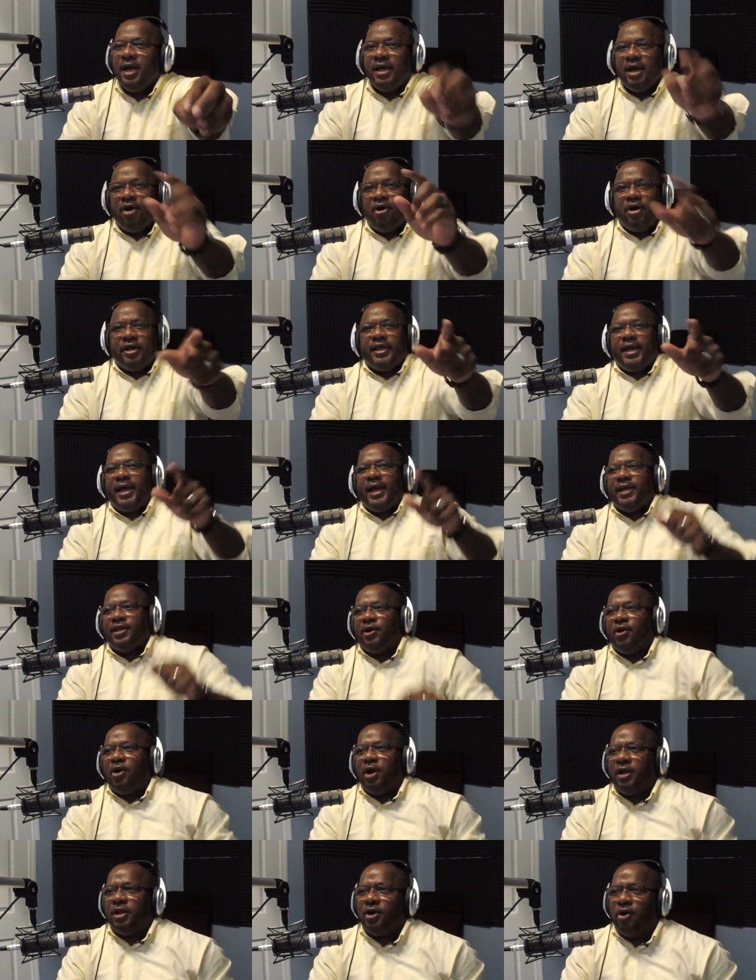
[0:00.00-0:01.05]
Oh yeah,
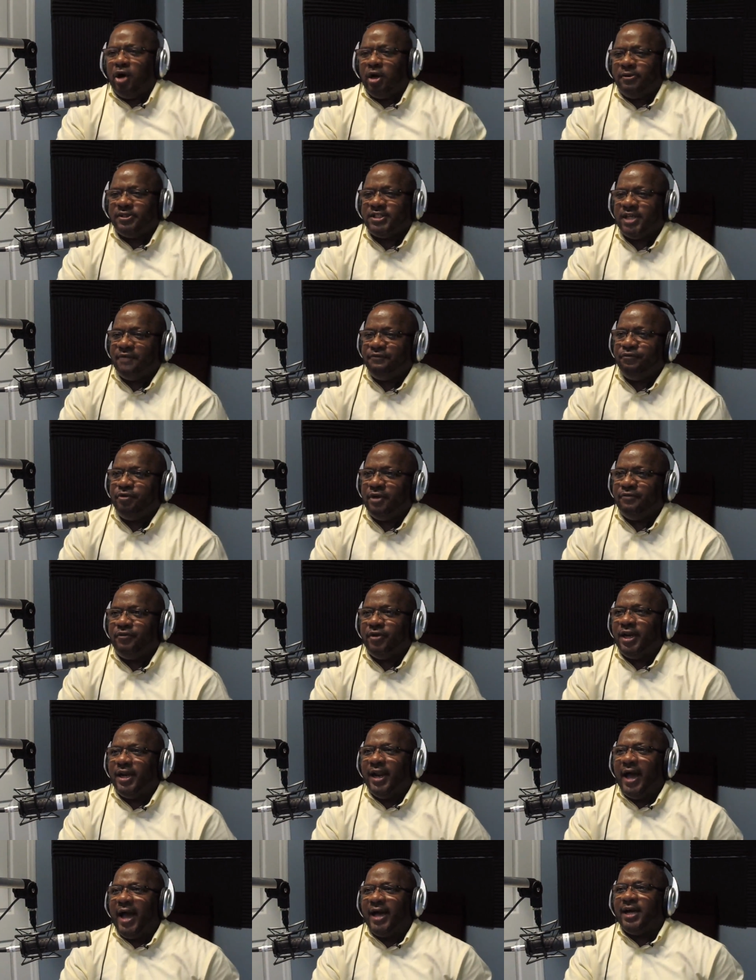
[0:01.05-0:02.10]
y'all, y'all suffering for
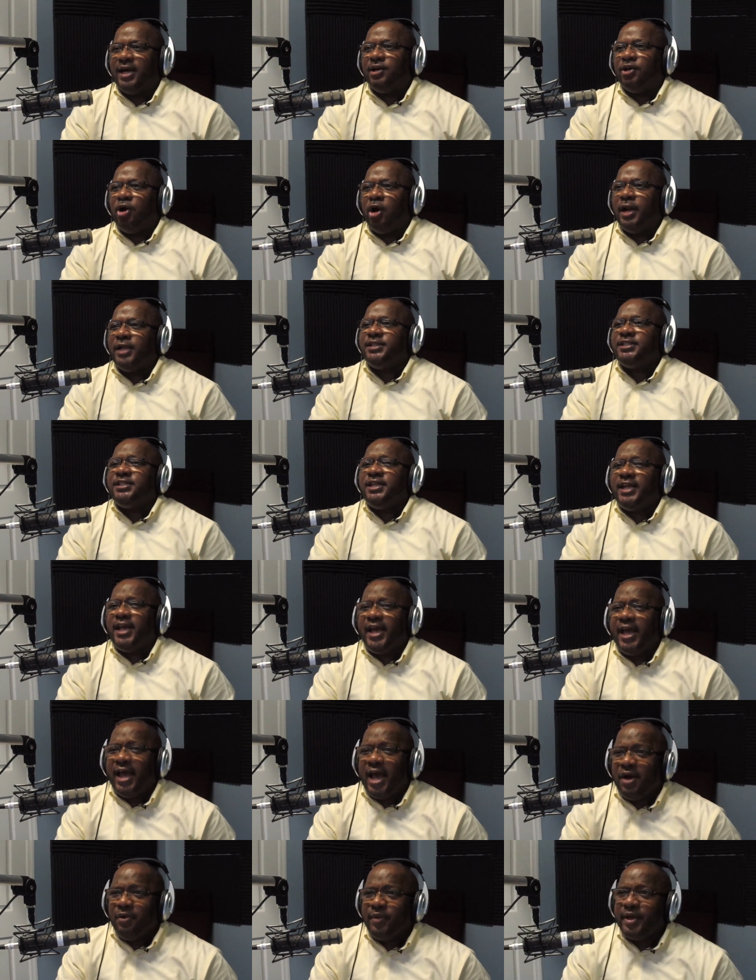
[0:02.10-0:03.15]
the lack of knowledge.
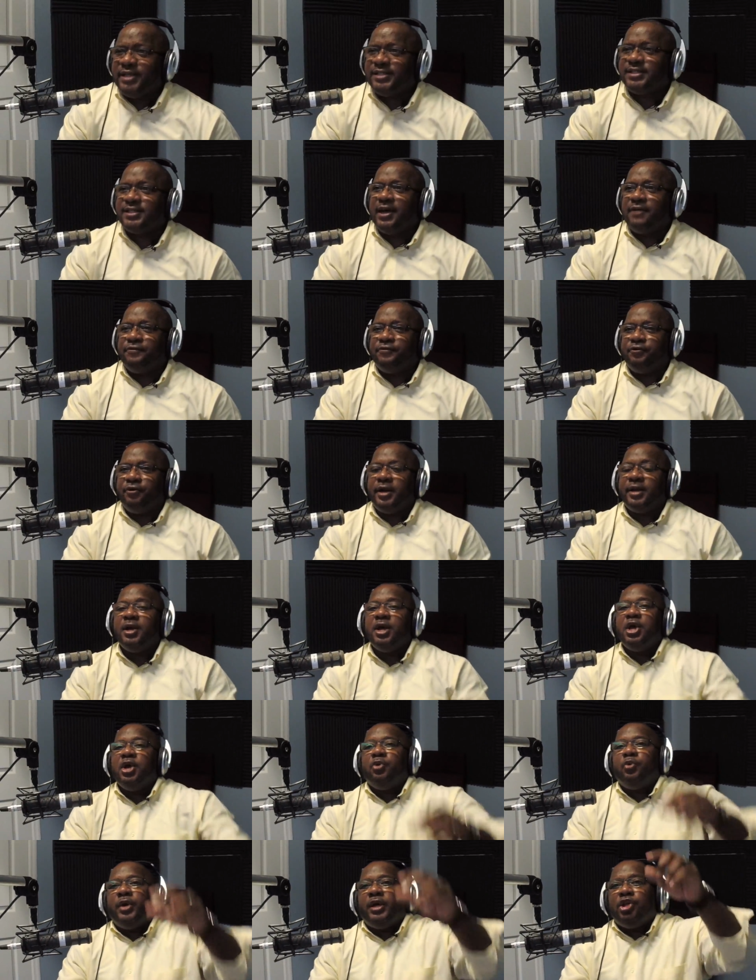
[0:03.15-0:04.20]
Yeah, we suffering.
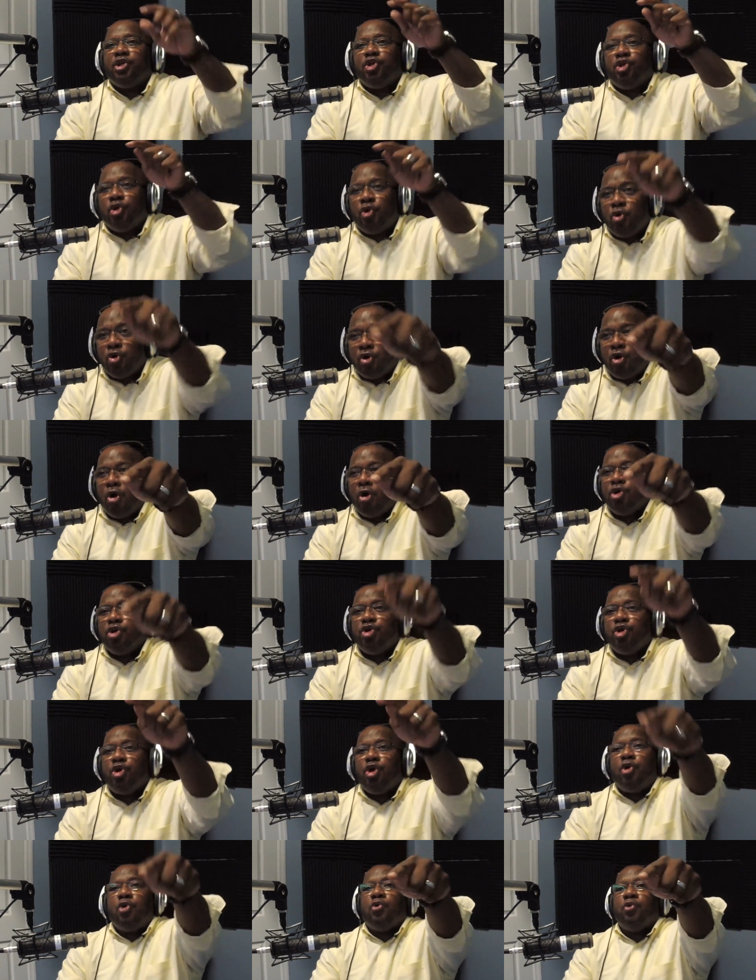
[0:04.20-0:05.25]
We you
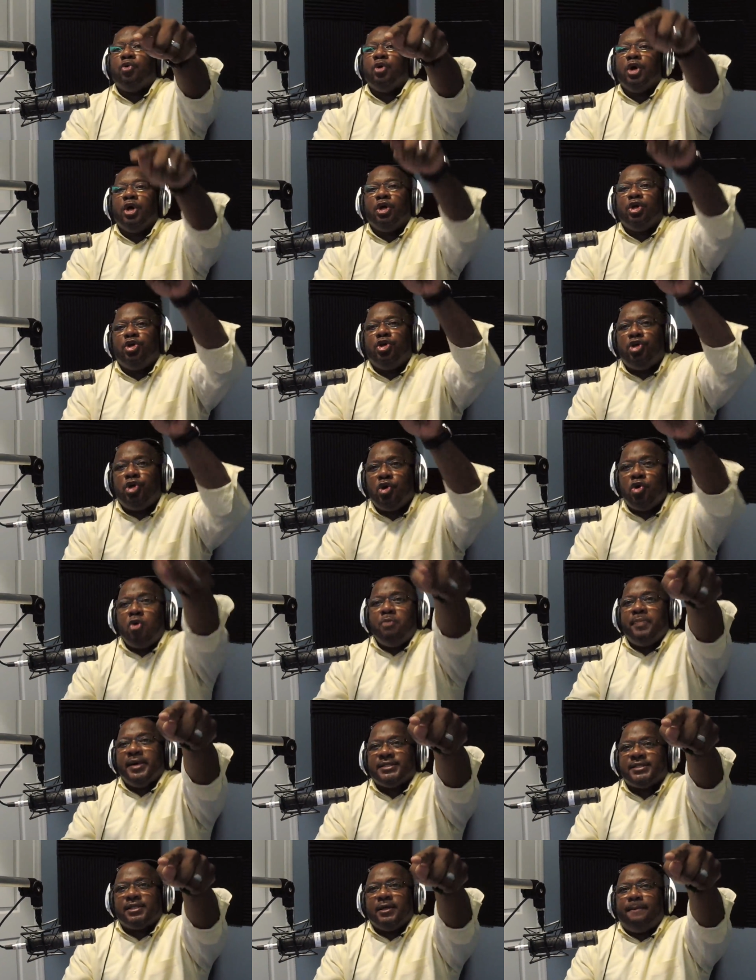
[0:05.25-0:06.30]
you
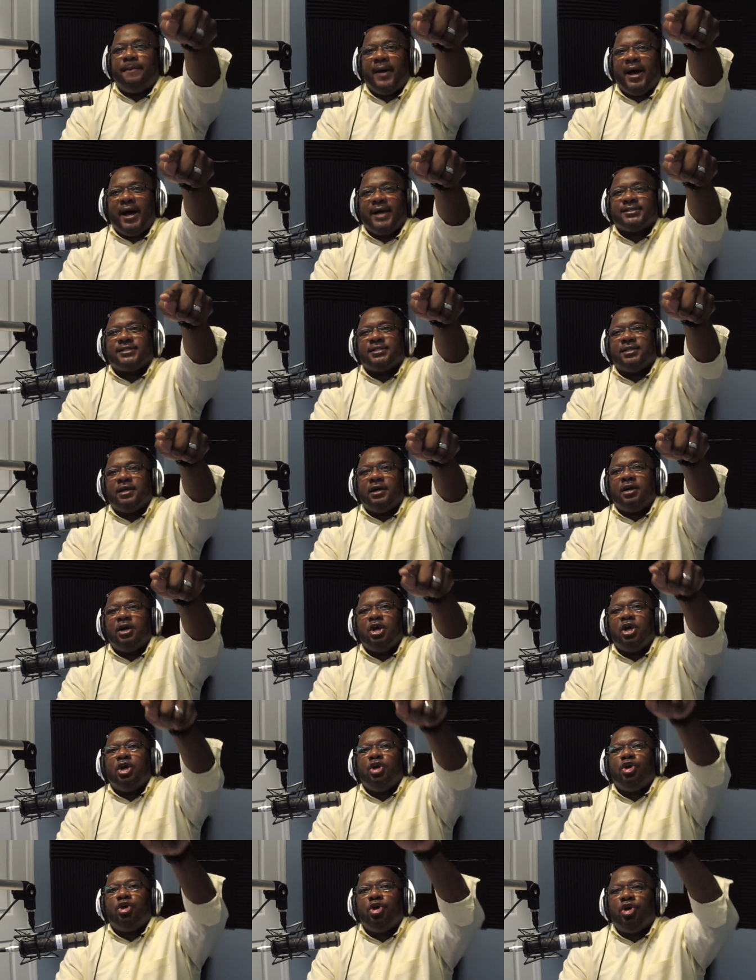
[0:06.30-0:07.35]
you, Mr. Pastor,
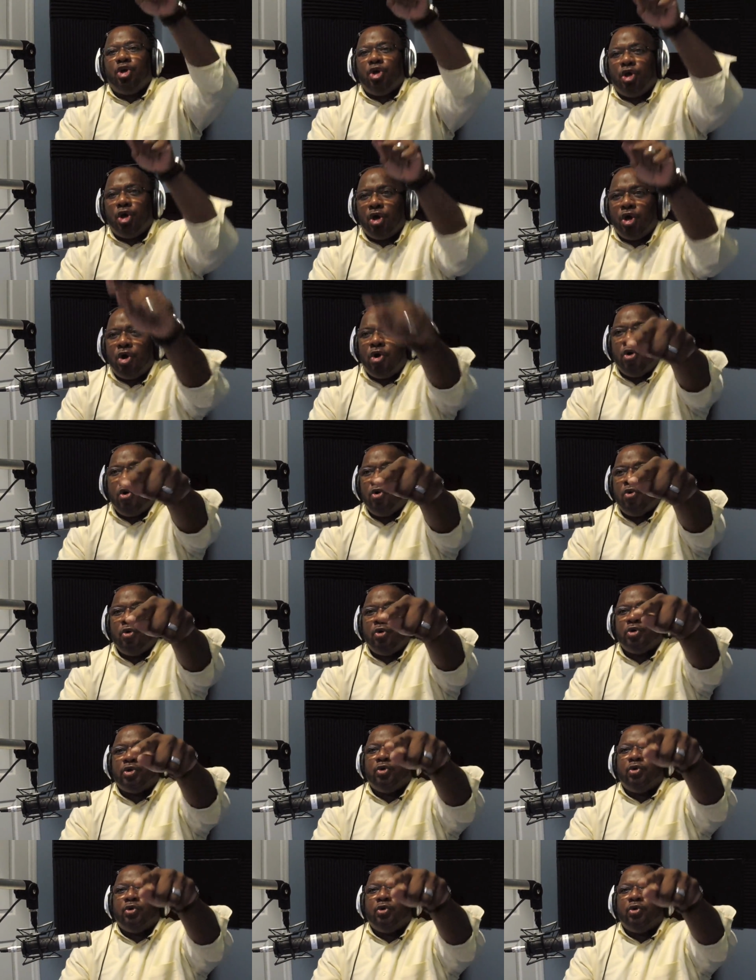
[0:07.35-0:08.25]
you who